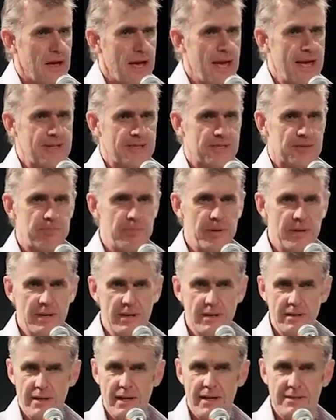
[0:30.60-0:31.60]
as
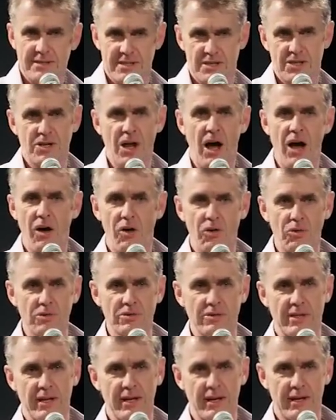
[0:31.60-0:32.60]
big as could
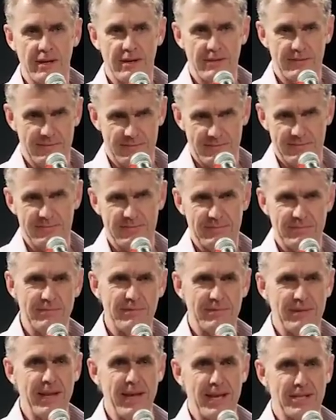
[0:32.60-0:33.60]
hold their
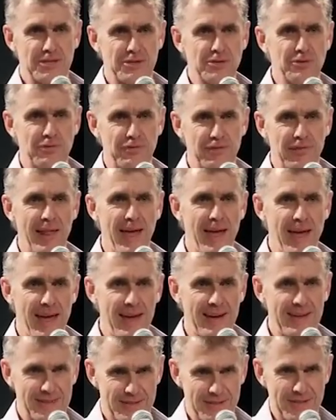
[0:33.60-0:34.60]
national
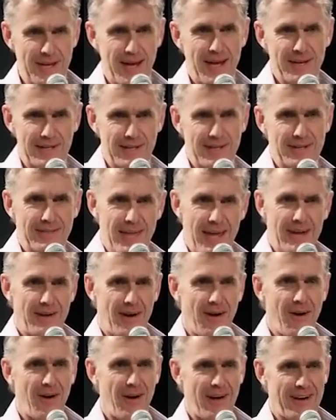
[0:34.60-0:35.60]
flag, starting at that
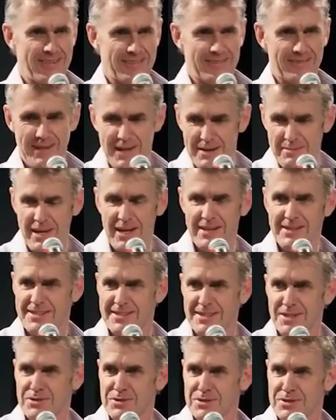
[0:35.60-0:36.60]
height, around about a
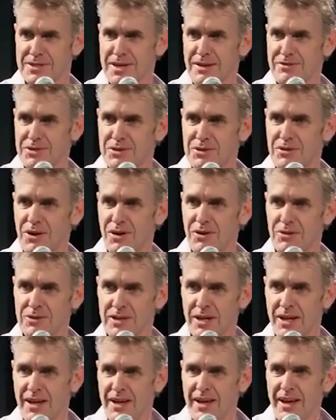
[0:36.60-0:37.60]
6 or 7 year
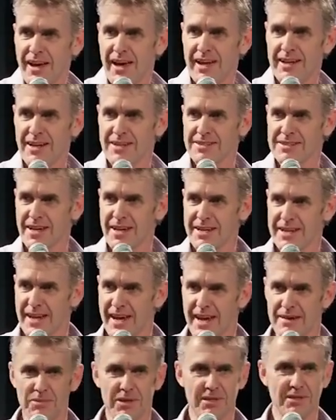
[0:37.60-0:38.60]
old. And as they
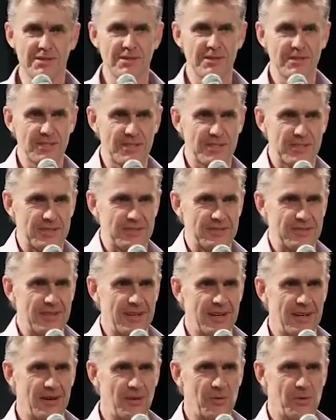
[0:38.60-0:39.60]
came into this
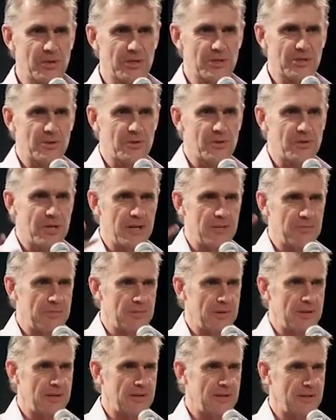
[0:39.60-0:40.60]

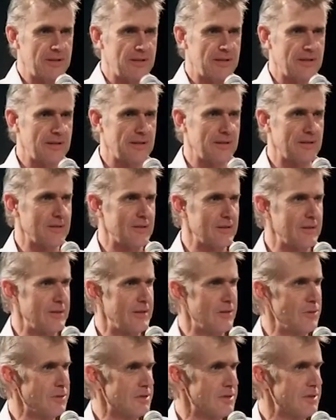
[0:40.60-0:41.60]
auditorium in the
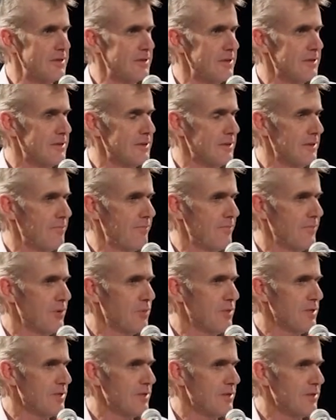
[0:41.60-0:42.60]
Hilton at,
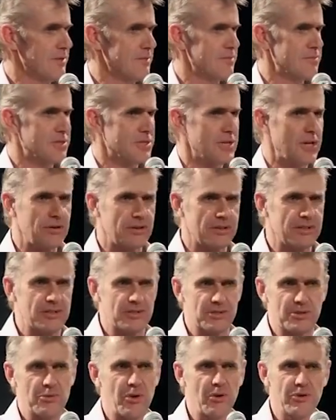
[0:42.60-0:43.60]
or was it the Sheraton
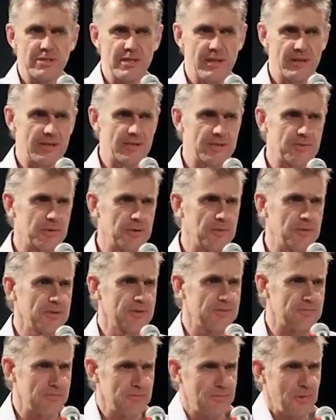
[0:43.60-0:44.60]
at Toronto? That's where it
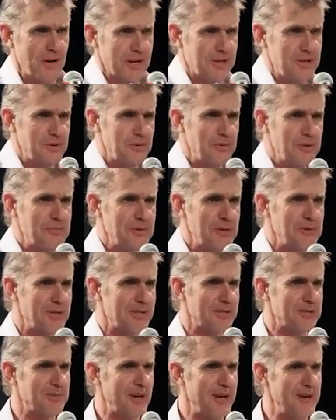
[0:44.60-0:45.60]
was. Mike, you were with me,
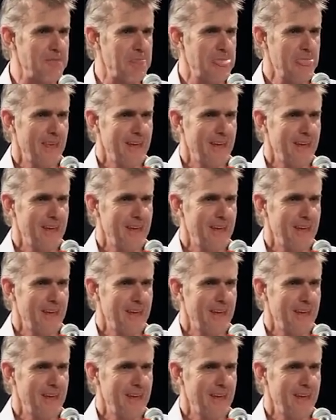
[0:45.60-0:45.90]
weren't you, mate?